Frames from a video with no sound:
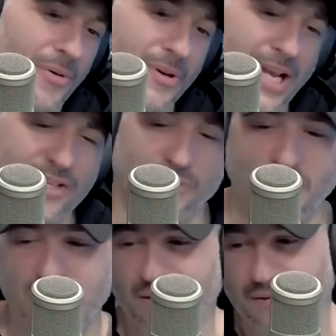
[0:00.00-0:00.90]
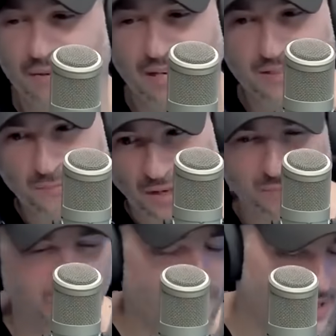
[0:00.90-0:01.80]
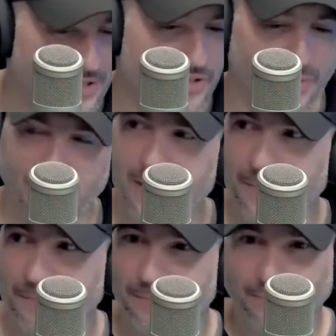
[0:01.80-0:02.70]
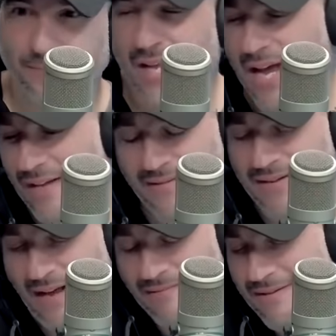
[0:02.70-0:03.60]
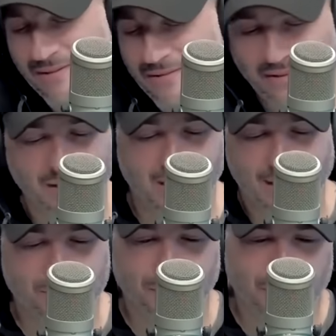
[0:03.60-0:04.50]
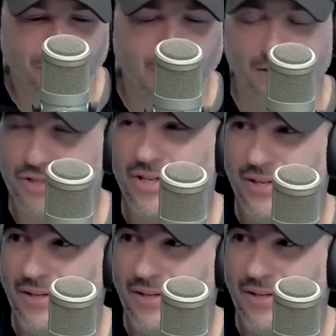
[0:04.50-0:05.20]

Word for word: or next week or next month, but eventually, yeah, I think I think you're going to get absolutely crushed.